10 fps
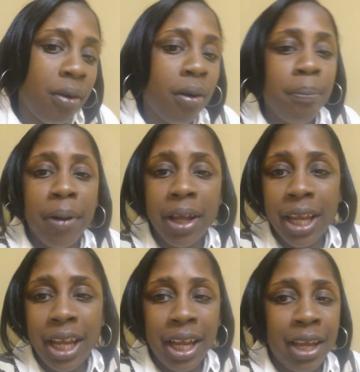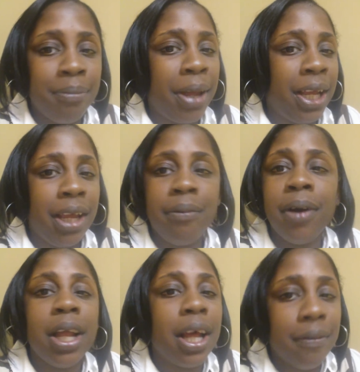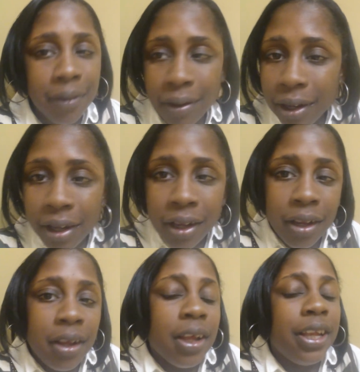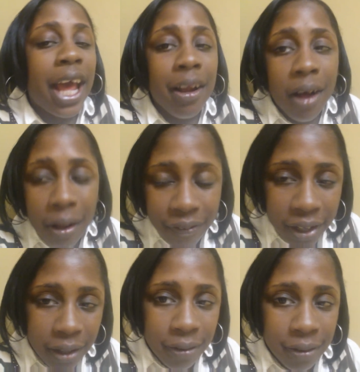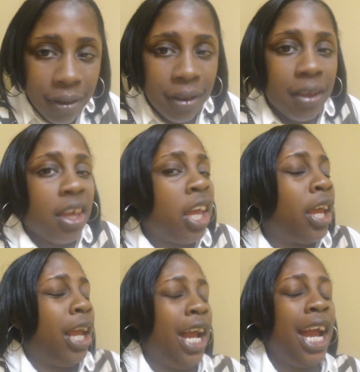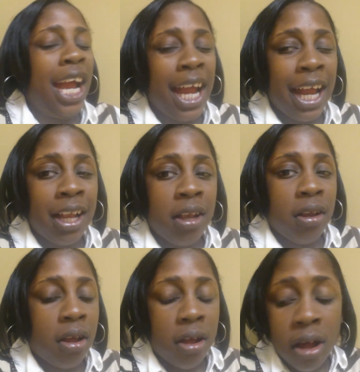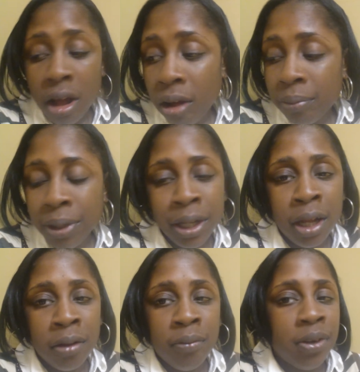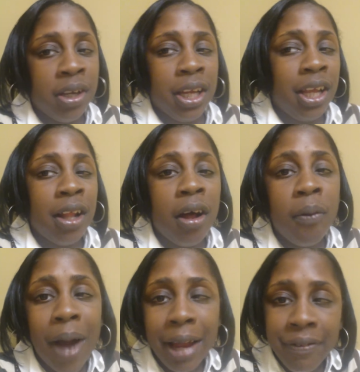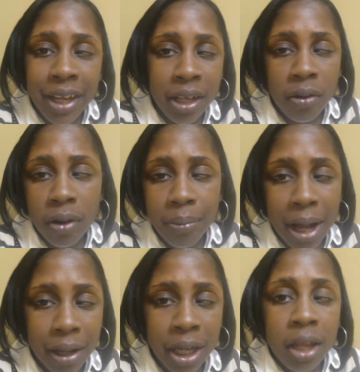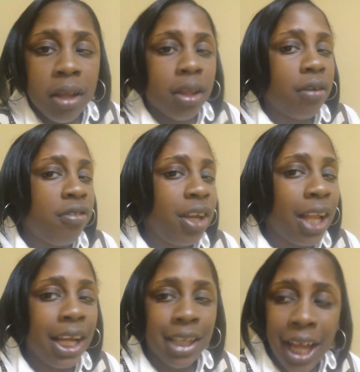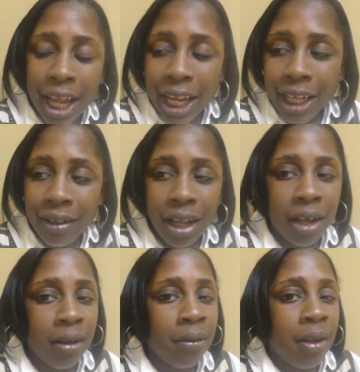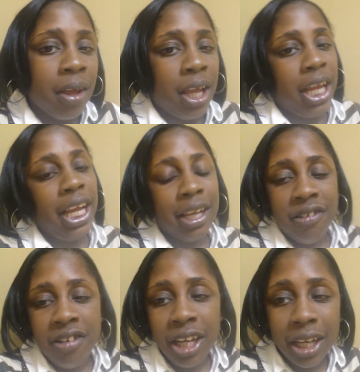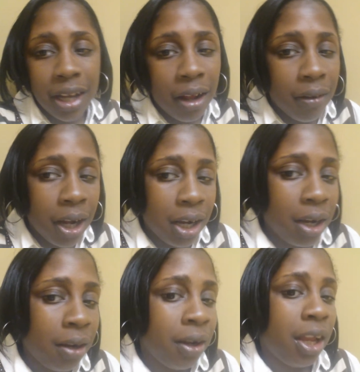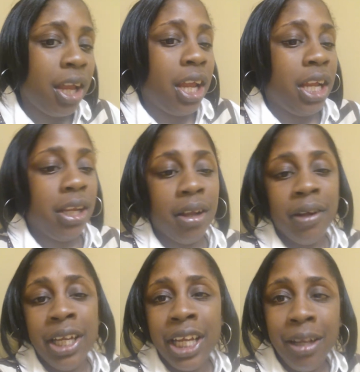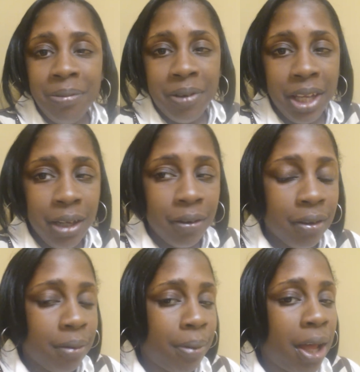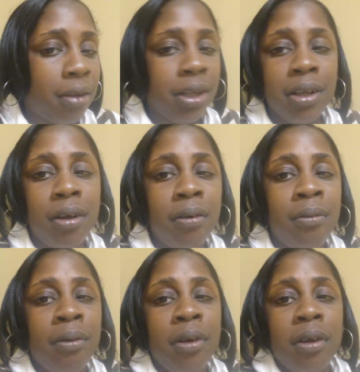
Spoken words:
or buckhead, bankhead, whatever, that office, and home, you know, his own wife didn't know about it. So she like, dang, you know, he done cheated on her. You know, he keeps secrets about, you know,